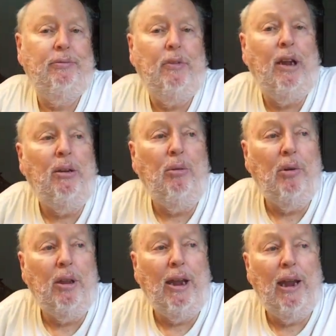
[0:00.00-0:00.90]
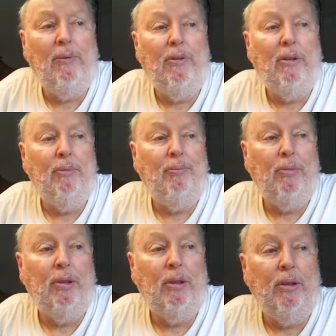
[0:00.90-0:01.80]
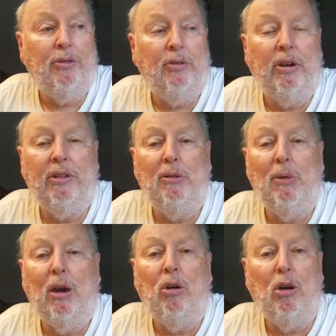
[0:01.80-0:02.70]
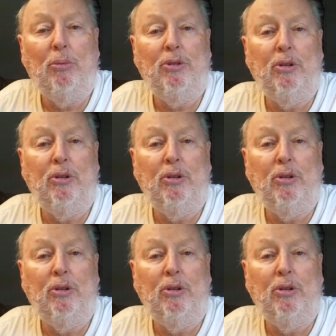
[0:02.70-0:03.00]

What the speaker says: I don't really have the strength in my arms